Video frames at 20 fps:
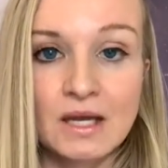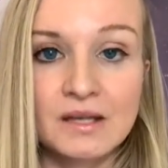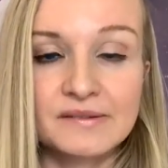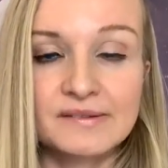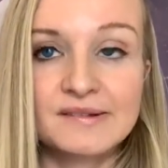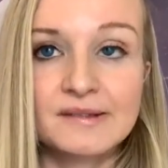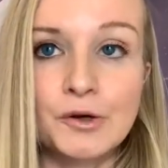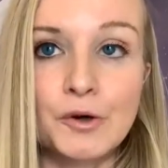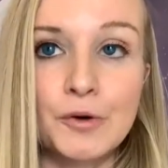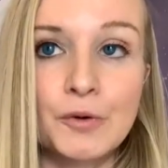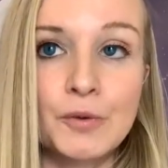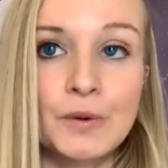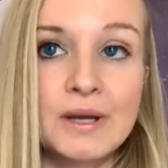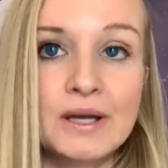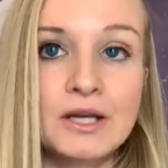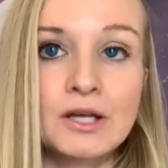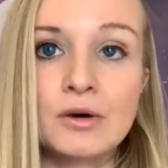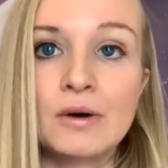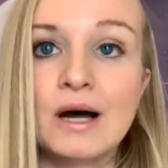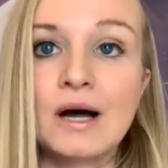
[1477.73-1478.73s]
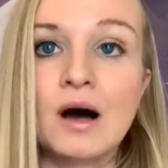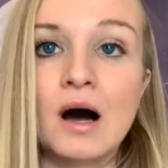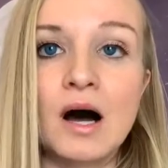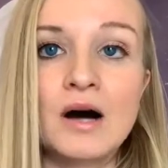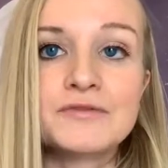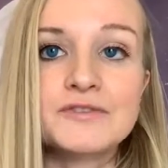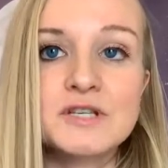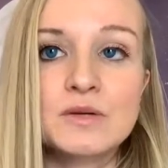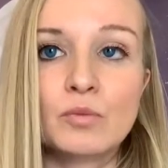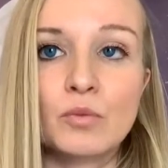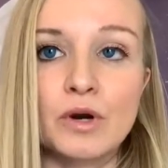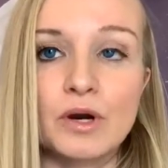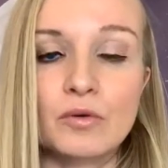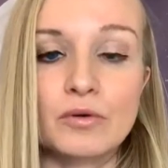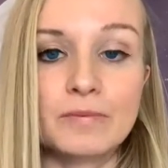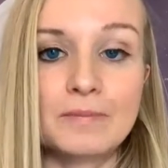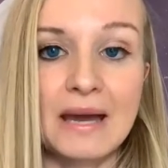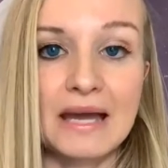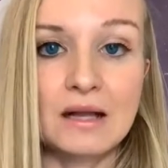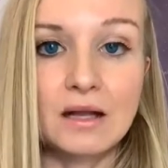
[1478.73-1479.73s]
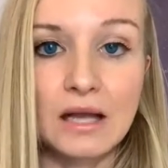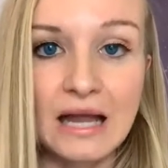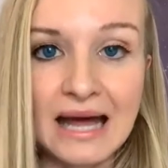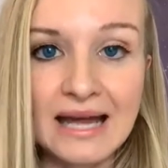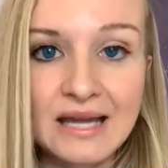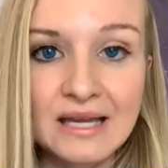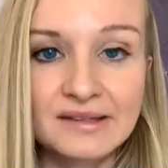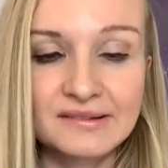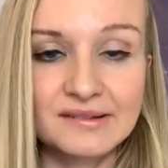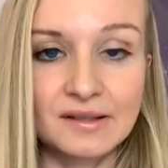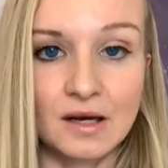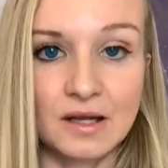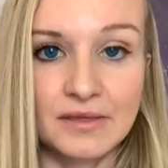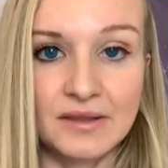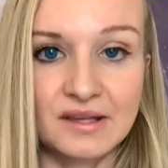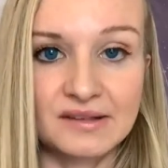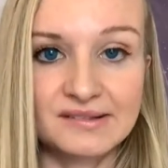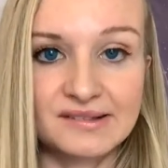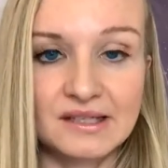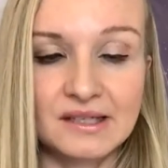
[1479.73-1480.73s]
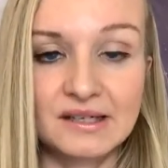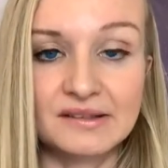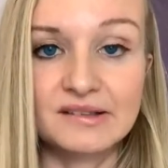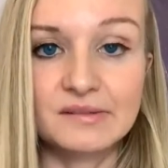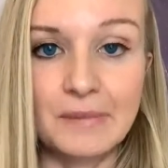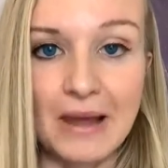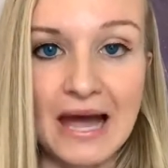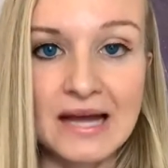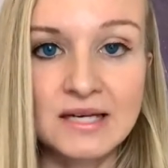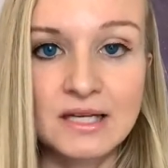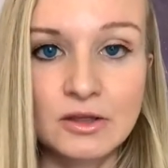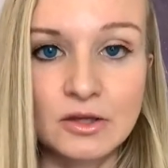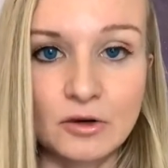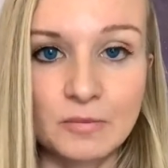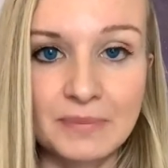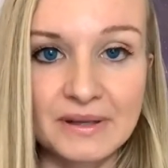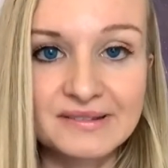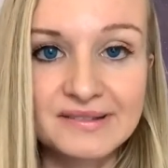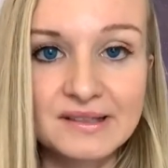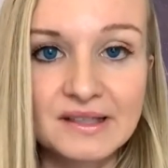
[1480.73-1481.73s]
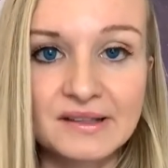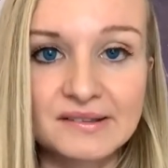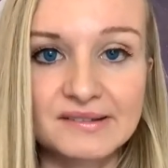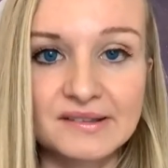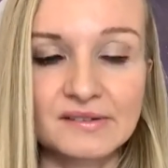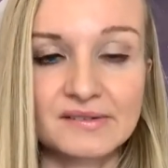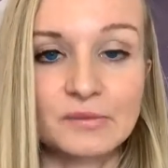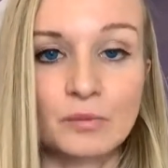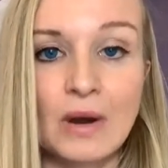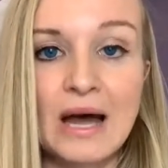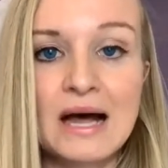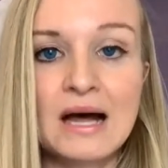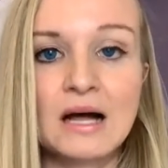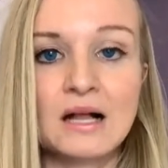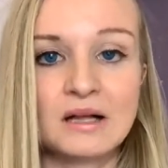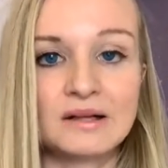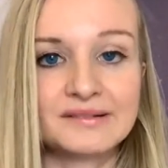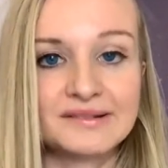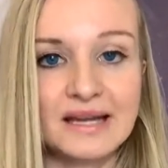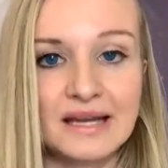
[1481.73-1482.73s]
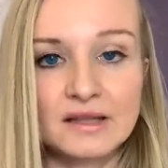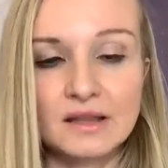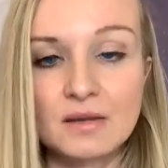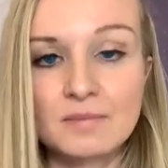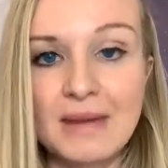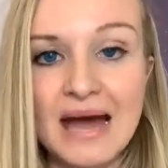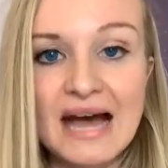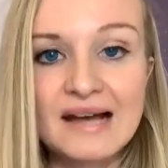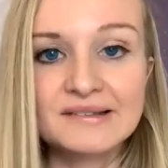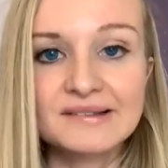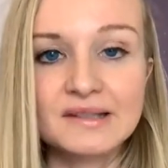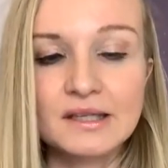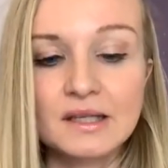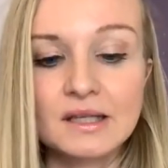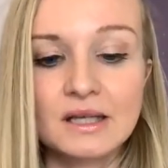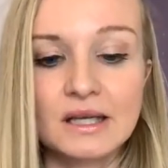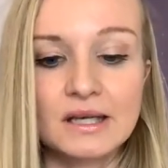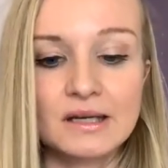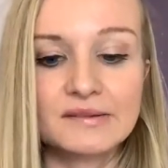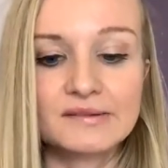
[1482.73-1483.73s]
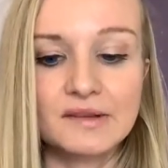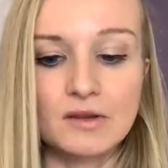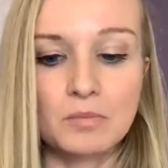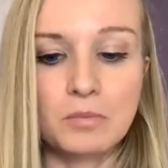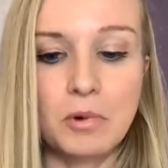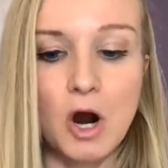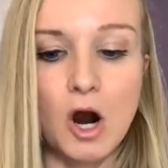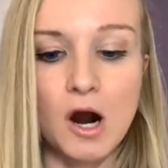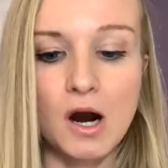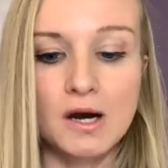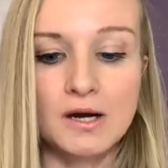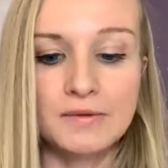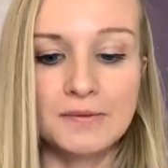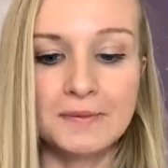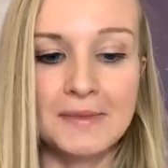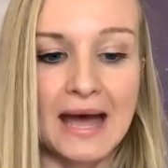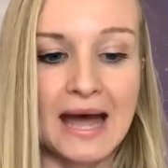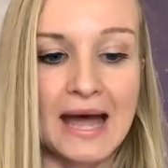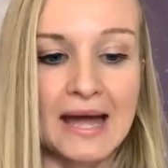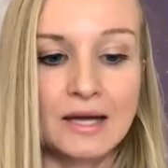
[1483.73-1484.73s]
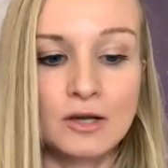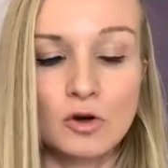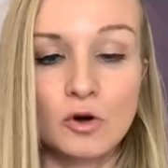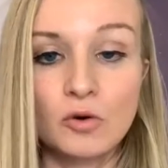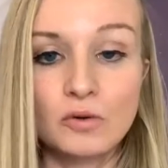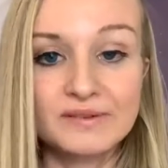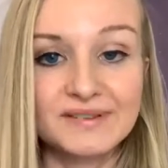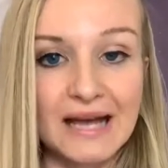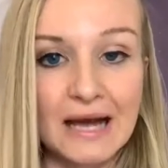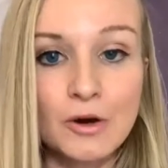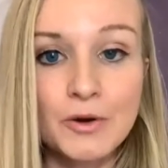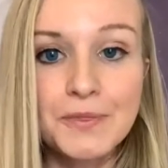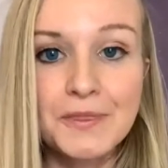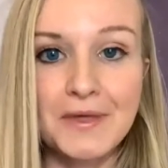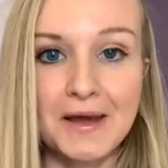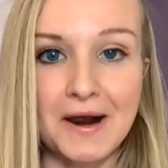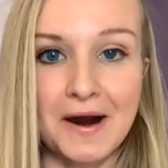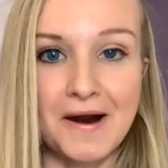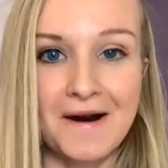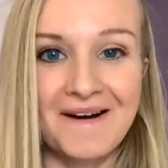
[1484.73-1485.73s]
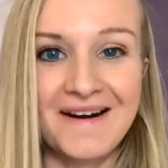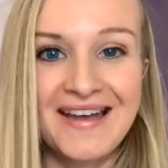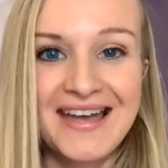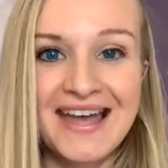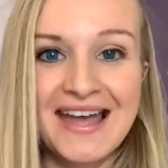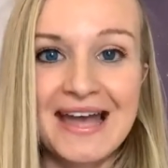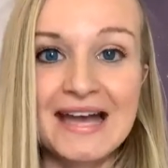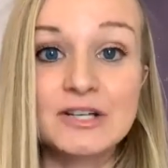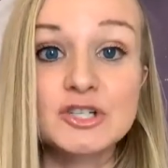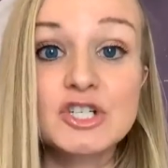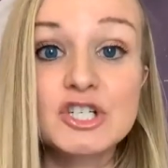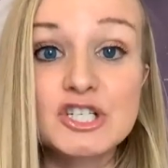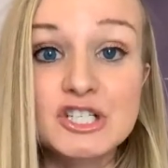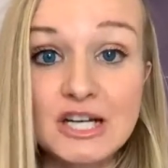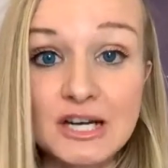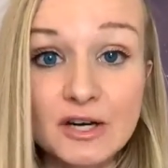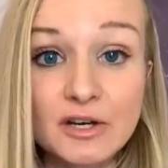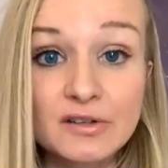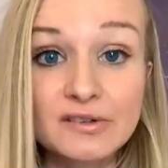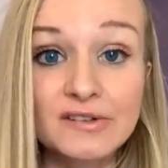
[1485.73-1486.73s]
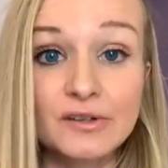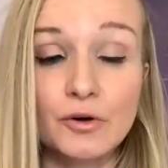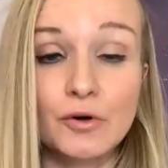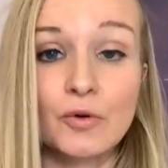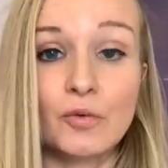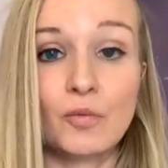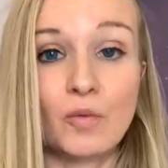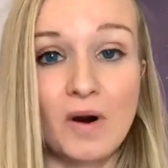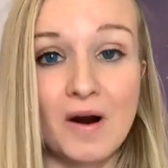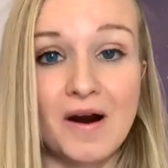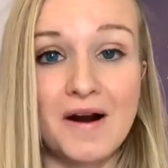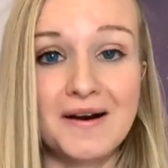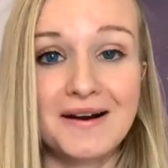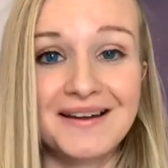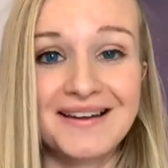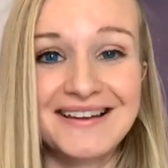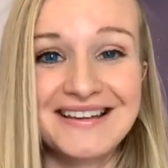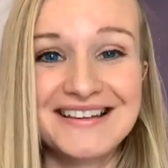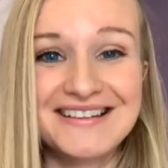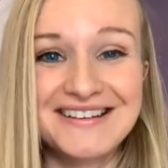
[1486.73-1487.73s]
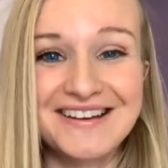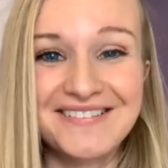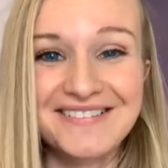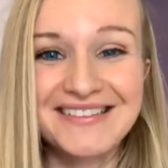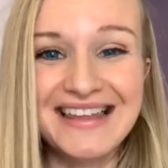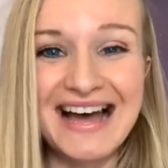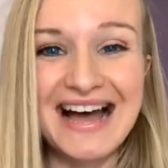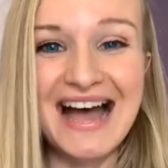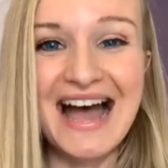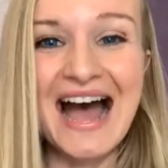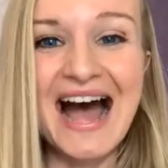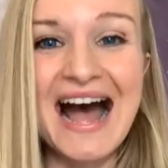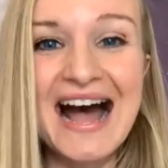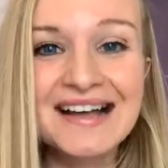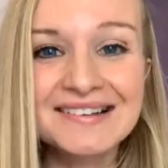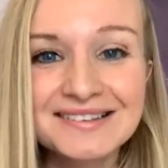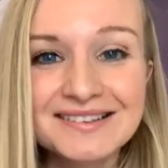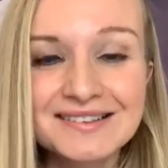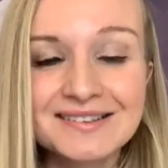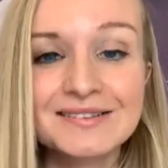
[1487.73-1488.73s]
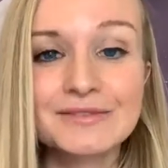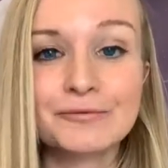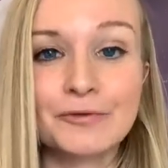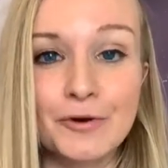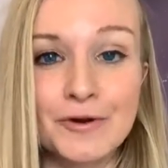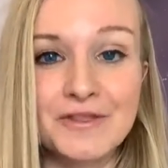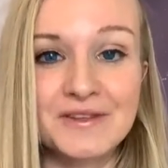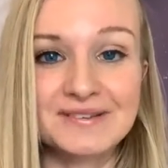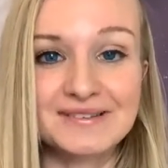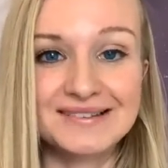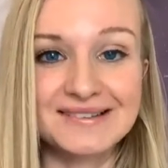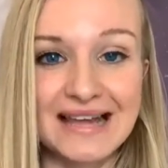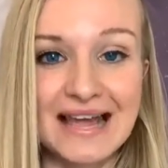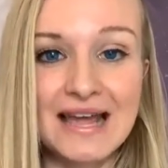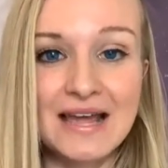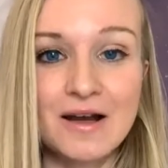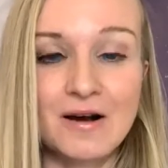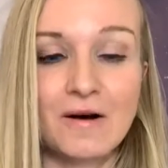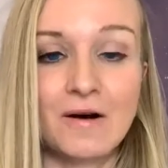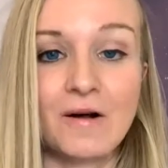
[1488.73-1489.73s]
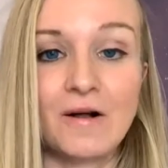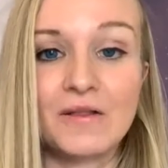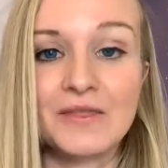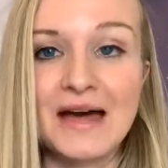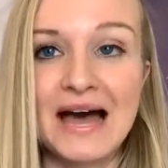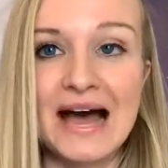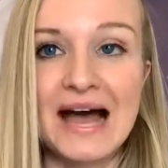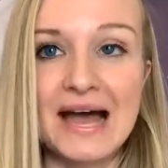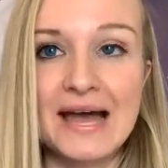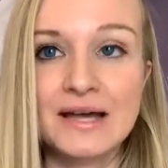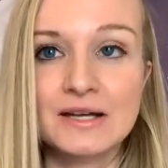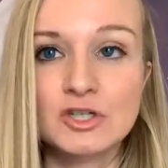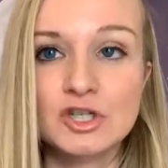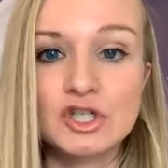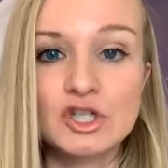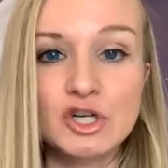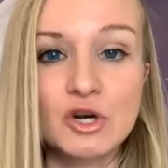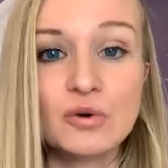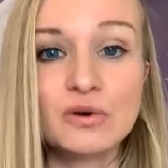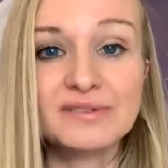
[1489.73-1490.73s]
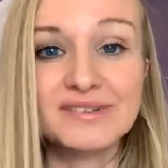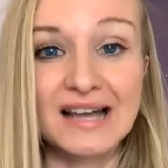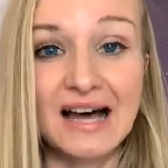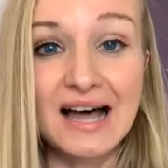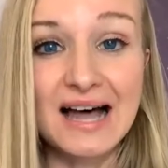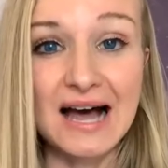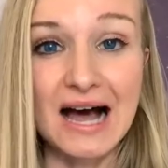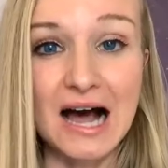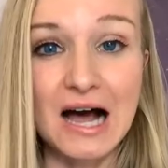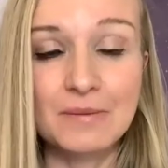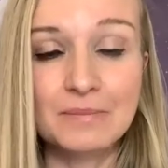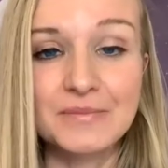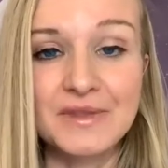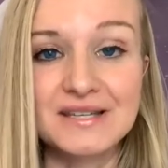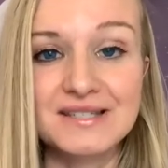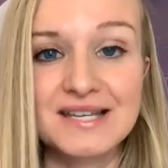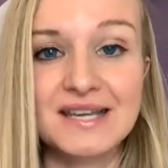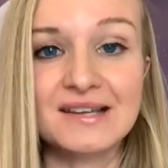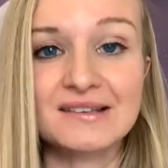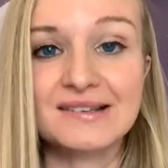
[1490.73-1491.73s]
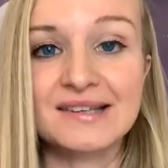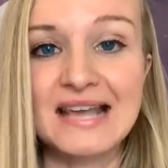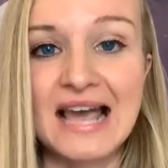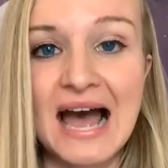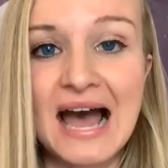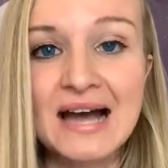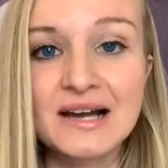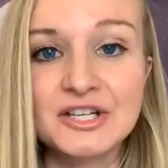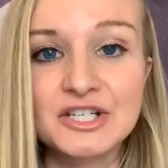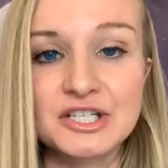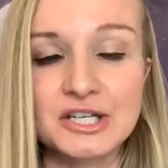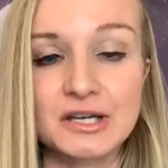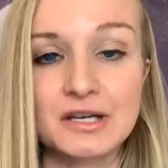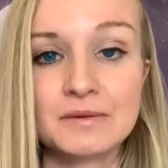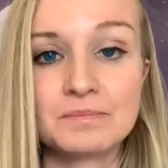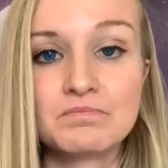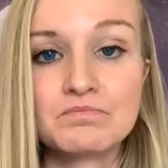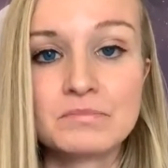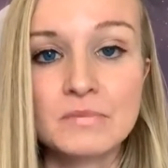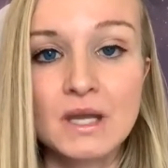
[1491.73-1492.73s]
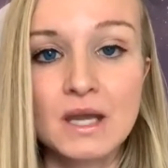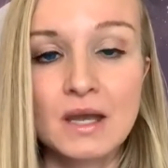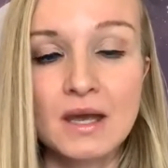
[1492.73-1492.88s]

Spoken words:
So, I often work with my clients on this in expanding their business as well. It's like the masculine is the part that goes out there and shares your work, that asks for the sale, that shows up, that takes the action.